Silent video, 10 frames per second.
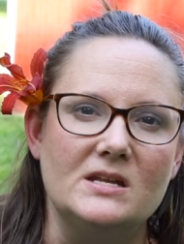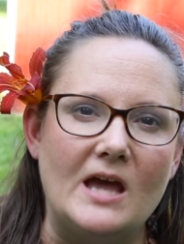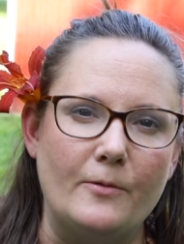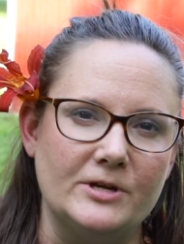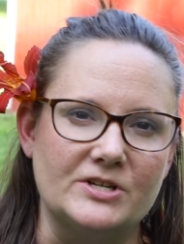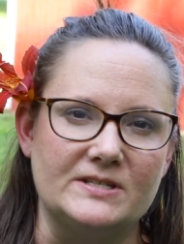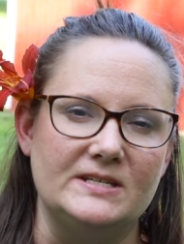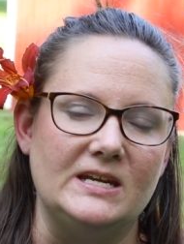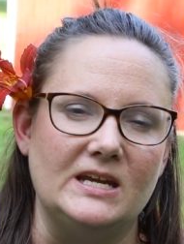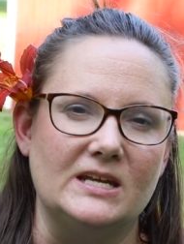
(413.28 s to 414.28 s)
Now we
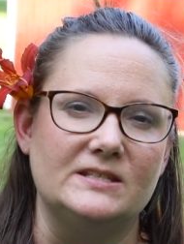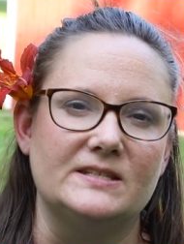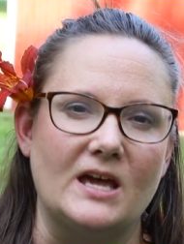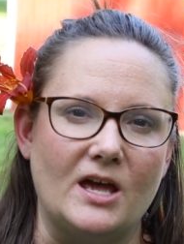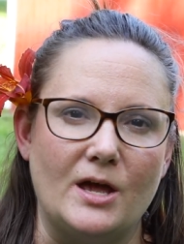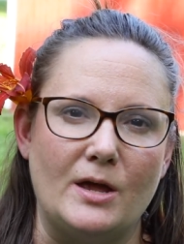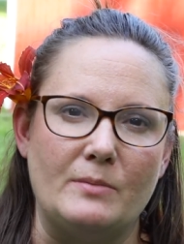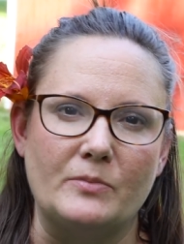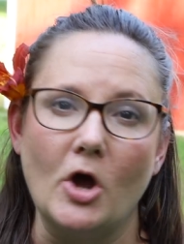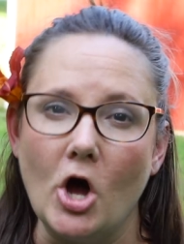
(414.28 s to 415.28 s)
just need
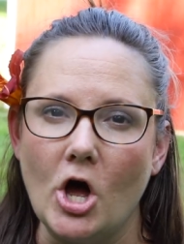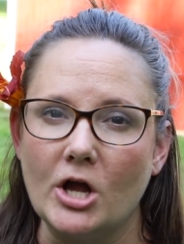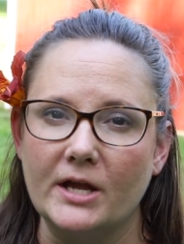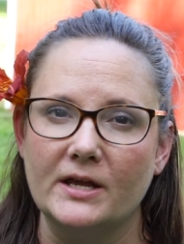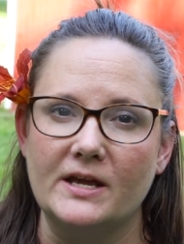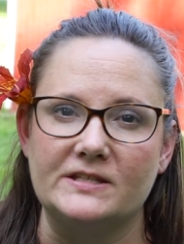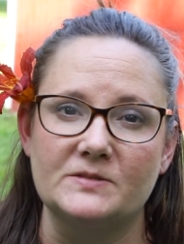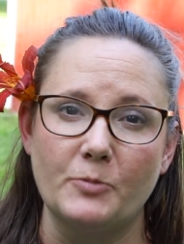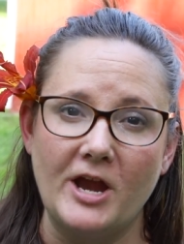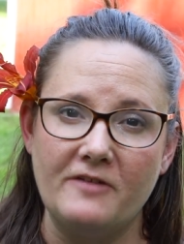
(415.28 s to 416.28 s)
some caulk and
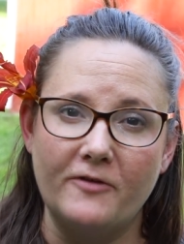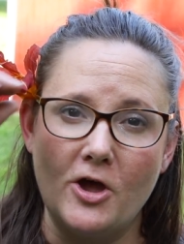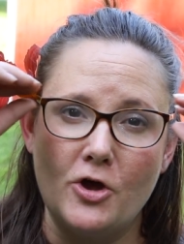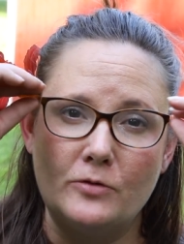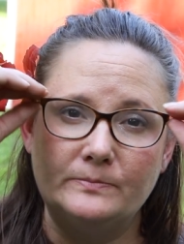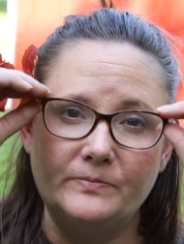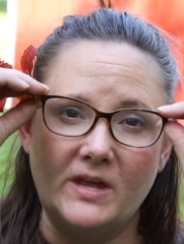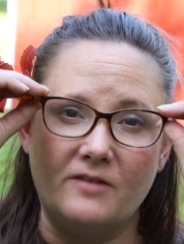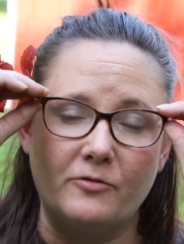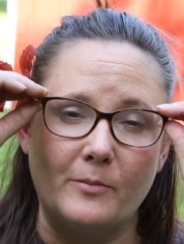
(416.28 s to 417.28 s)
spray foam
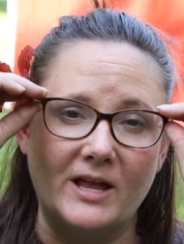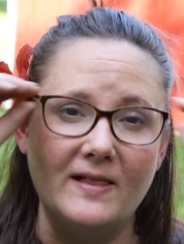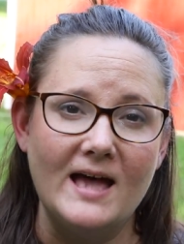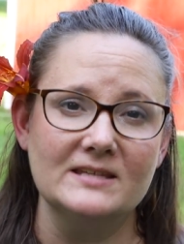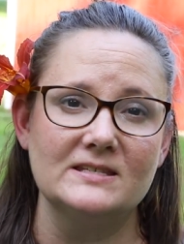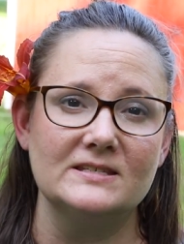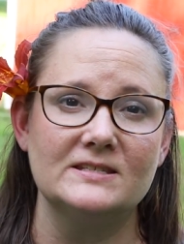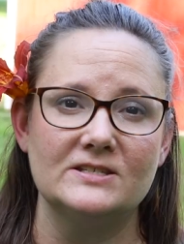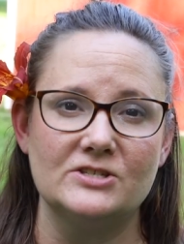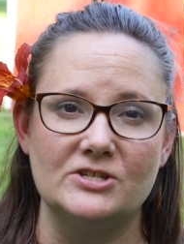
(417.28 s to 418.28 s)
and for my
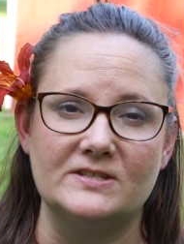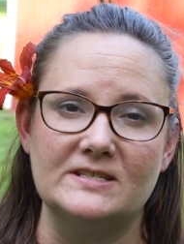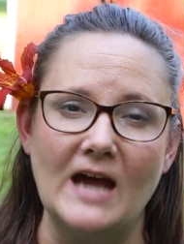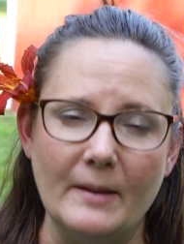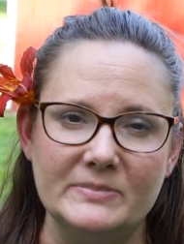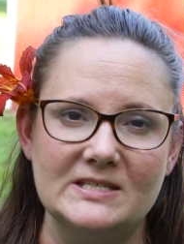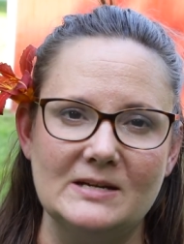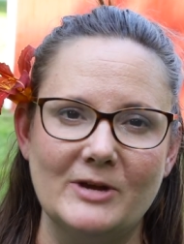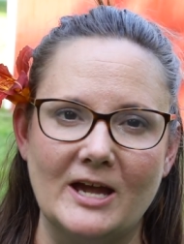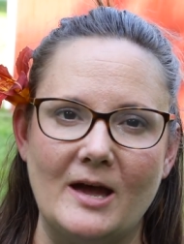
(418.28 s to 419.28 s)
glasses to stop
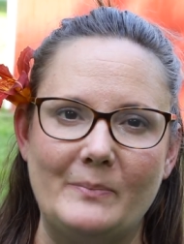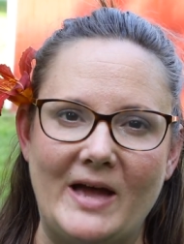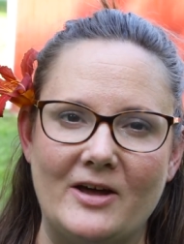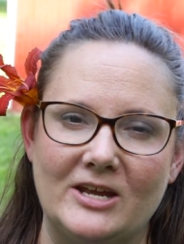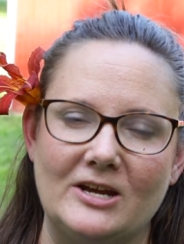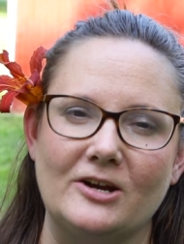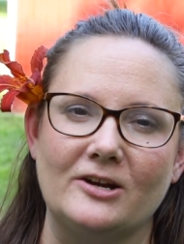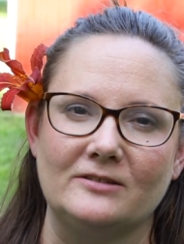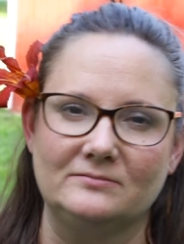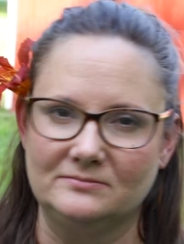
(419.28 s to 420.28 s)
steaming up out
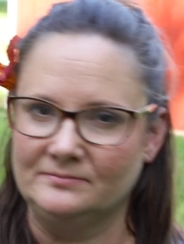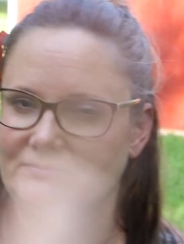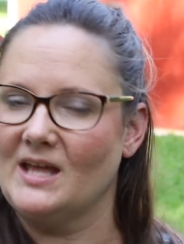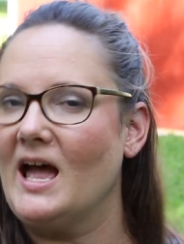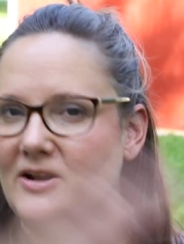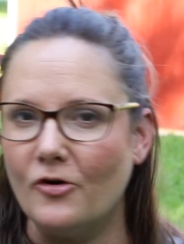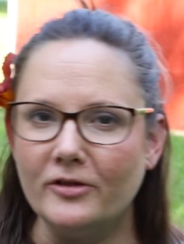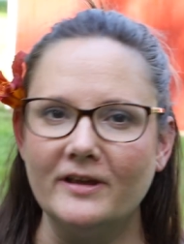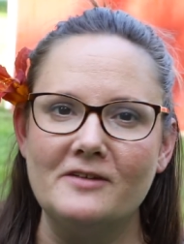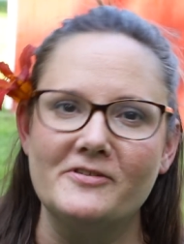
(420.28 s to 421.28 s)
here. I
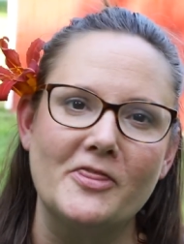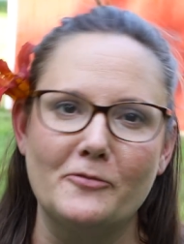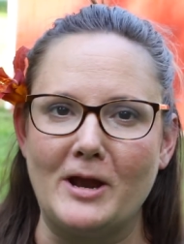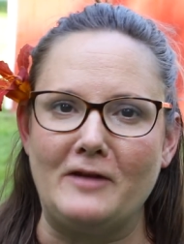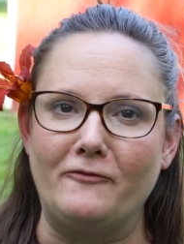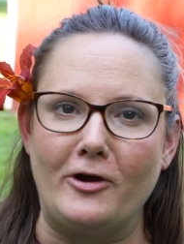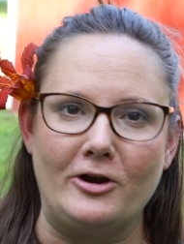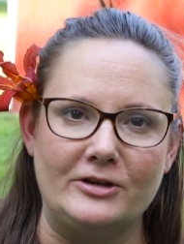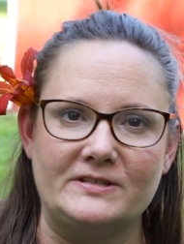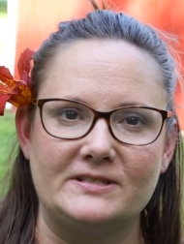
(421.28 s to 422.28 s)
don't live in the
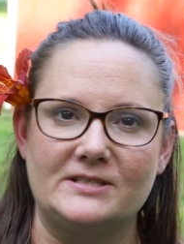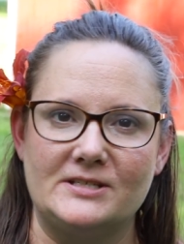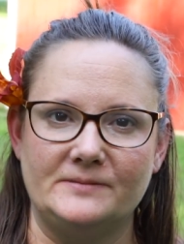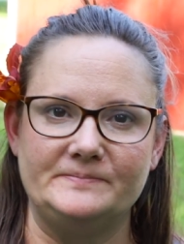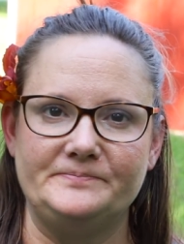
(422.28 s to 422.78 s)
rainforest.